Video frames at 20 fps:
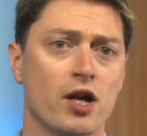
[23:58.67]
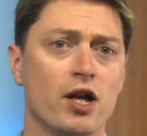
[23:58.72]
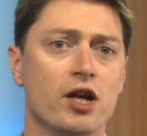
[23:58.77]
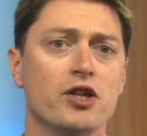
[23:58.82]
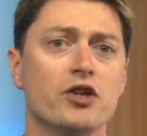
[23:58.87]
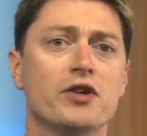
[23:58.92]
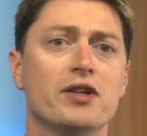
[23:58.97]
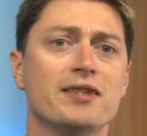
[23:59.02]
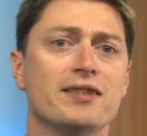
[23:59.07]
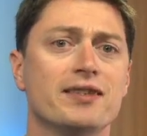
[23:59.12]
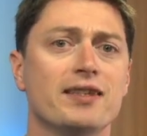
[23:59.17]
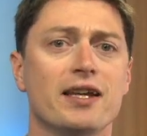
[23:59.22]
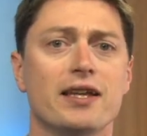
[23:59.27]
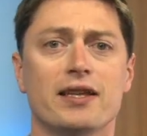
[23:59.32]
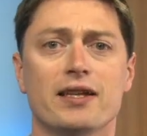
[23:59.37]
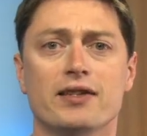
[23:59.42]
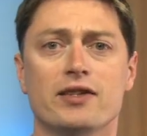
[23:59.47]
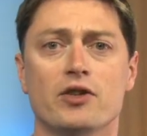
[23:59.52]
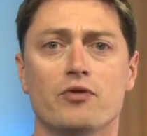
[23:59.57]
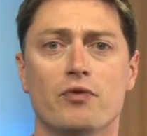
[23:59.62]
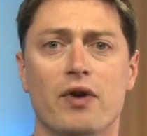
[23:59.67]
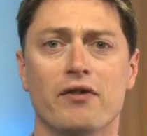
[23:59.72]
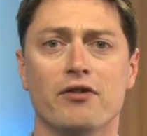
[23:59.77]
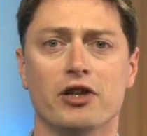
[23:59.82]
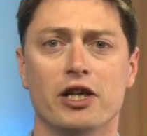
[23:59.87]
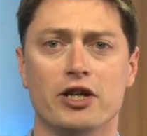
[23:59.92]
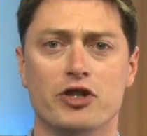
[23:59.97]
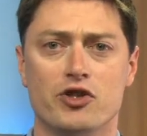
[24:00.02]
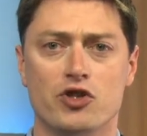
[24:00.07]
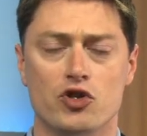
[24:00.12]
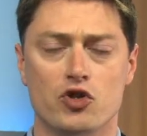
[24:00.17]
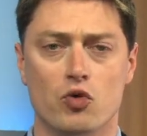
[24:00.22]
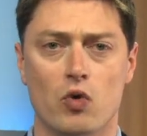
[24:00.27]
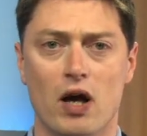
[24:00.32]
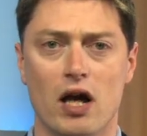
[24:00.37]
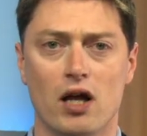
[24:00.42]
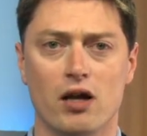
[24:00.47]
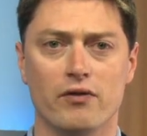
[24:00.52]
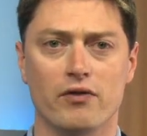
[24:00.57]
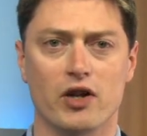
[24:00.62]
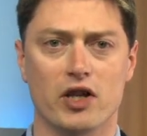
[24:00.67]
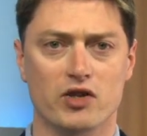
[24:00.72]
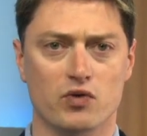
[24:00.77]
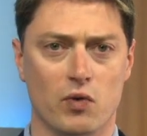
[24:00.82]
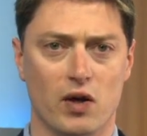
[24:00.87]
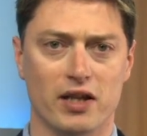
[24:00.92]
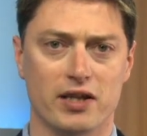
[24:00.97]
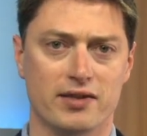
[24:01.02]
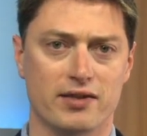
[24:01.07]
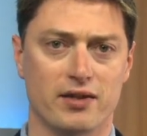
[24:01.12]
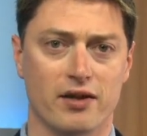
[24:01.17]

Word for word: You can see this in Revelation twelve as well as